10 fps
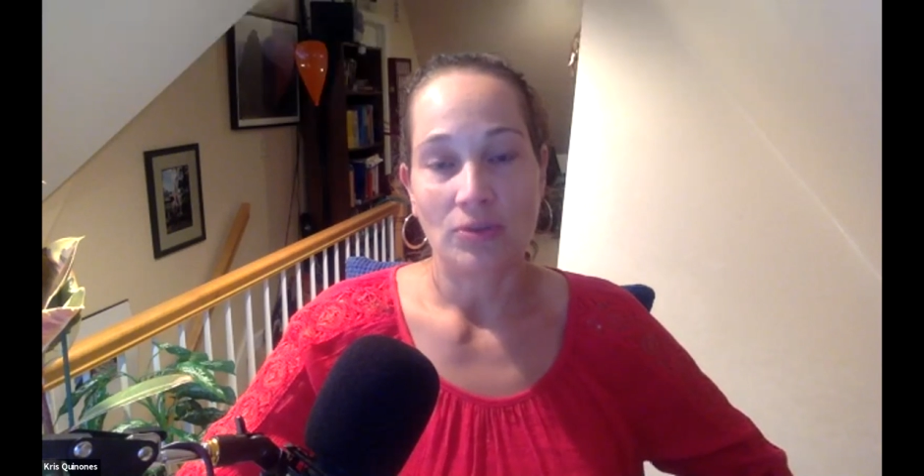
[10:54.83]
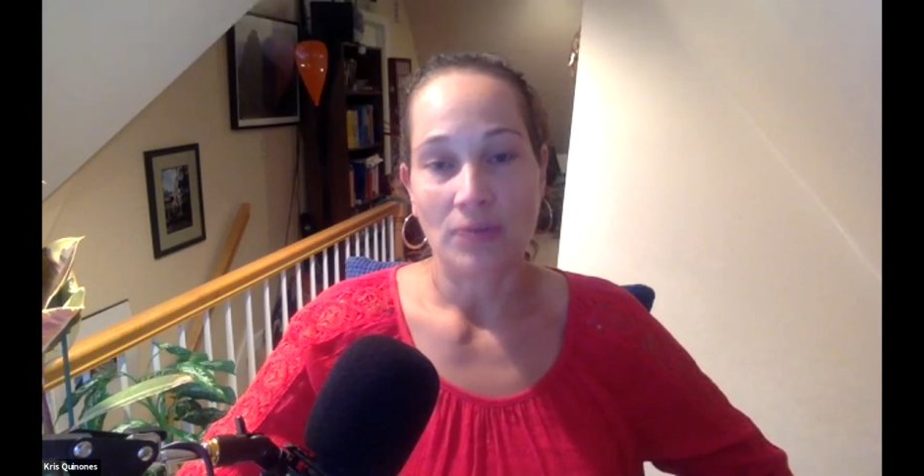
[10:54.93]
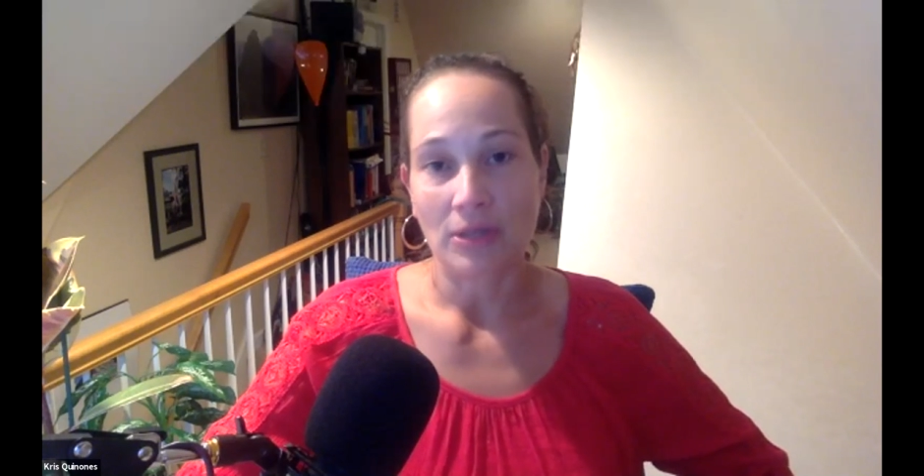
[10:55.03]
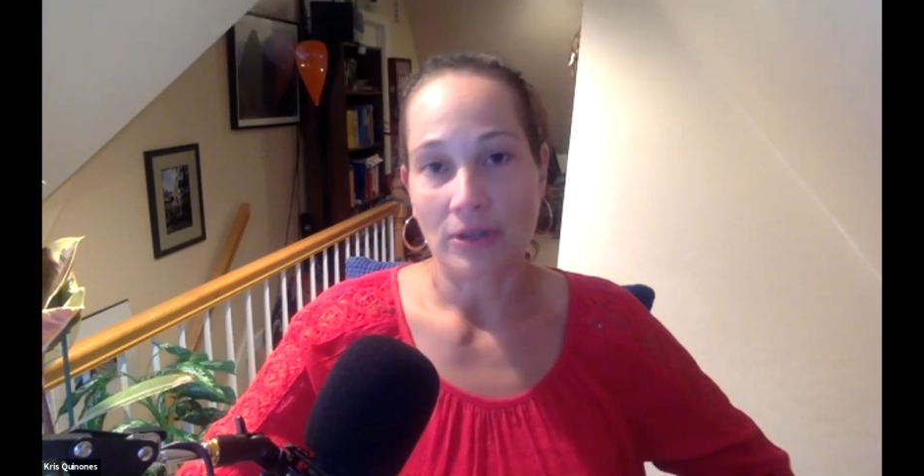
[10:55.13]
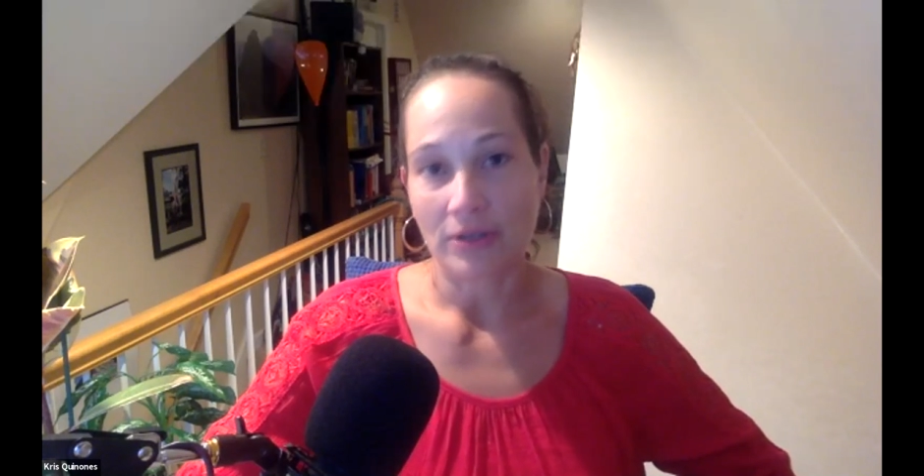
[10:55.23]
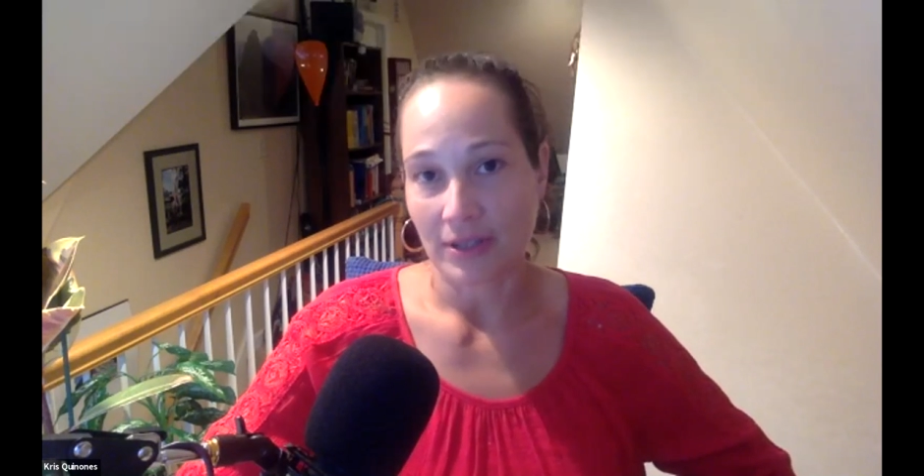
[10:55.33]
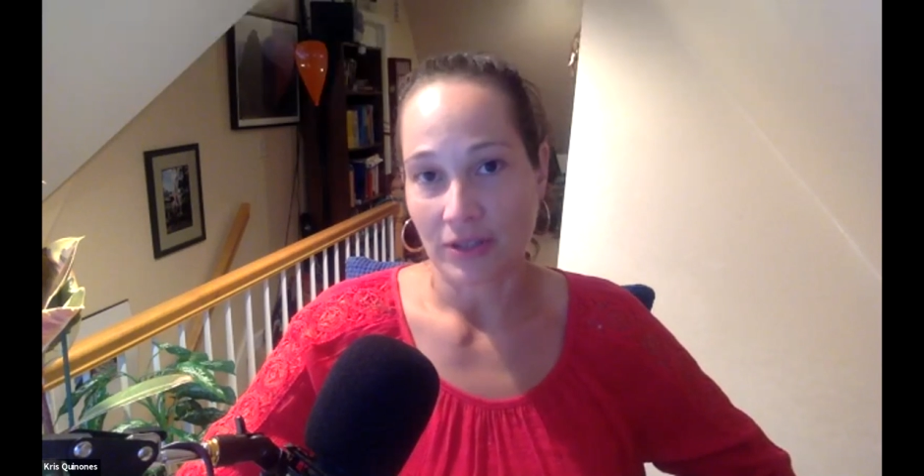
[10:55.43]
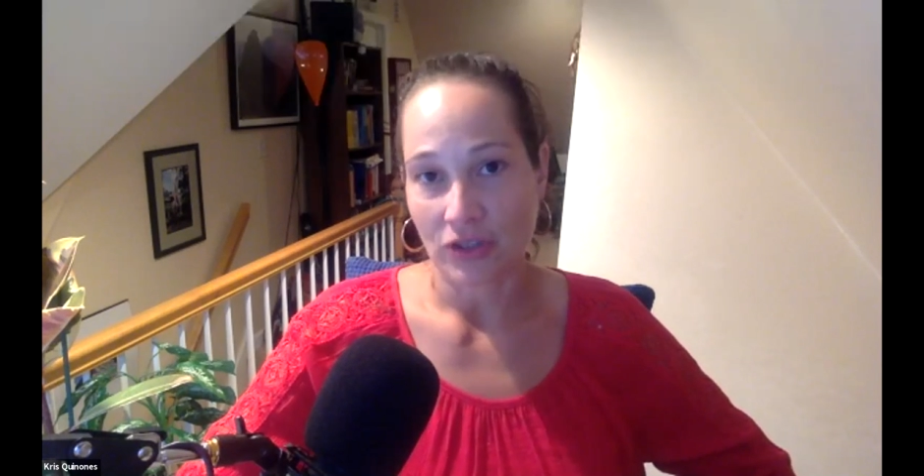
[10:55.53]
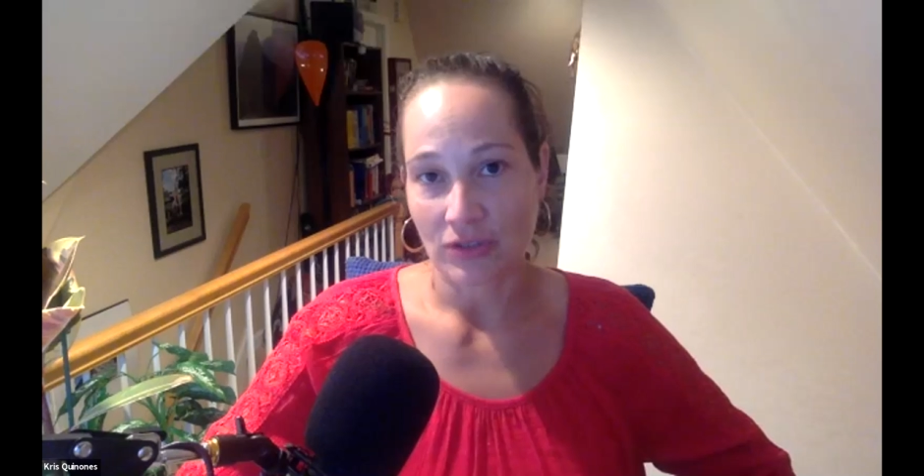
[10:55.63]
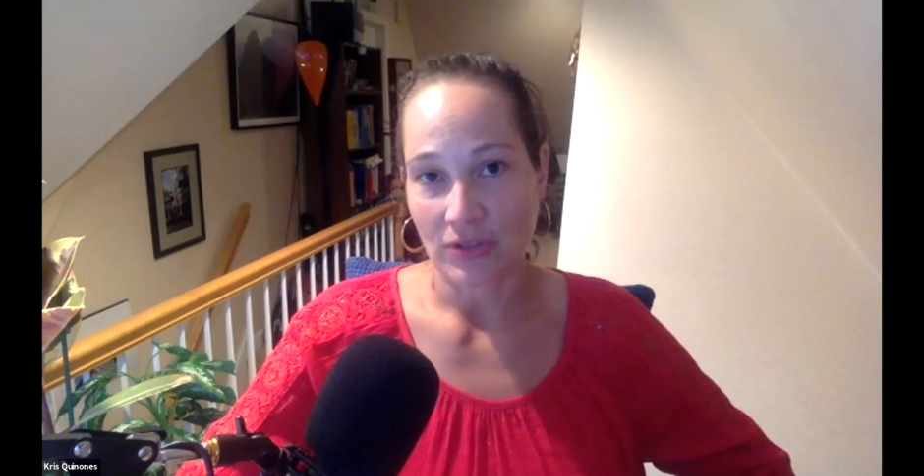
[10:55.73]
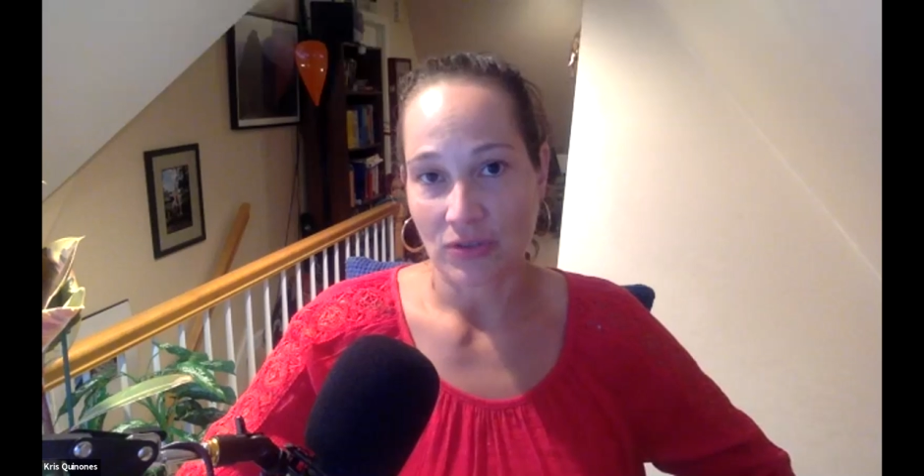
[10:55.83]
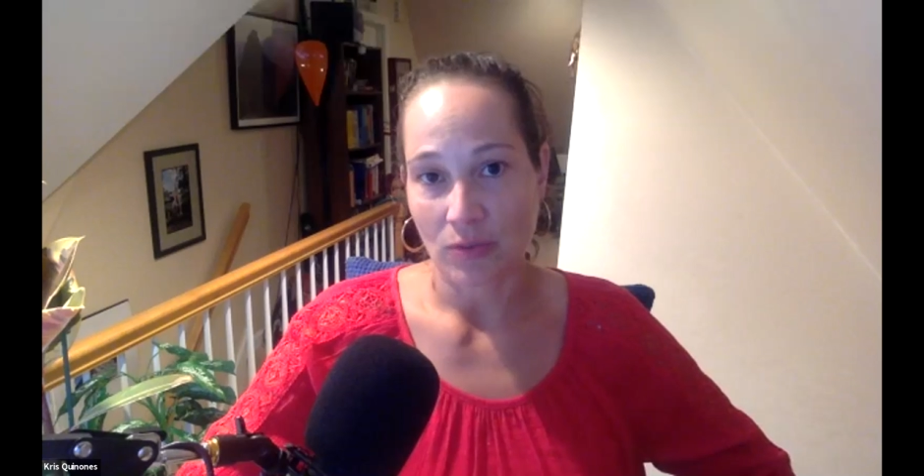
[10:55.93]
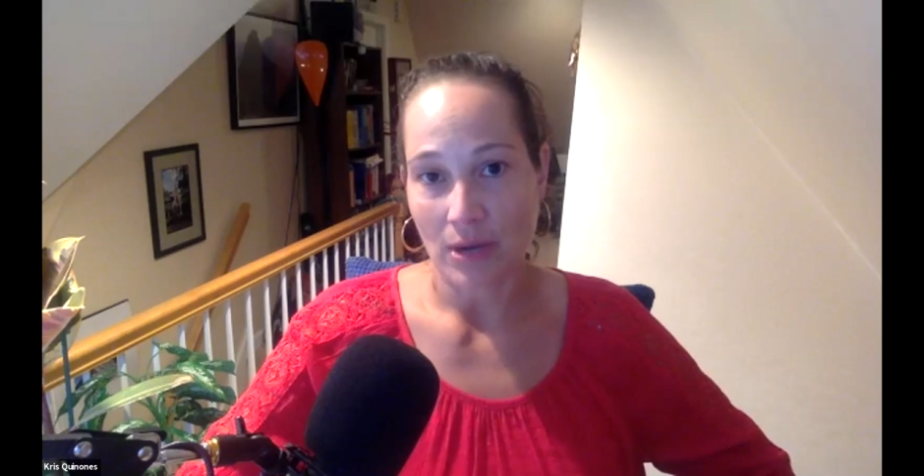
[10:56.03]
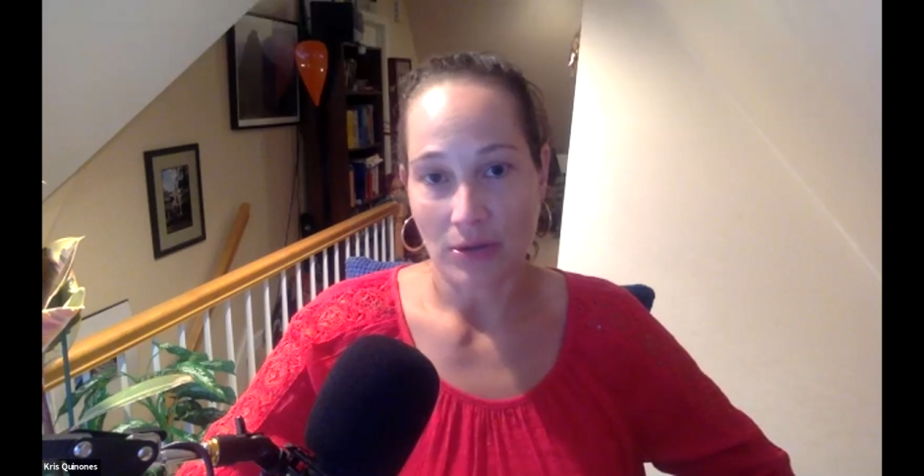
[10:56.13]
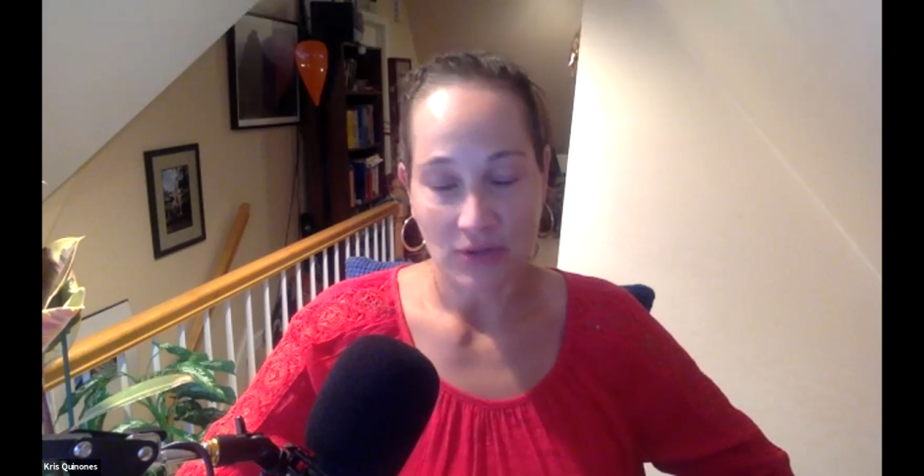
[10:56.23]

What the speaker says: be carcinogens as well.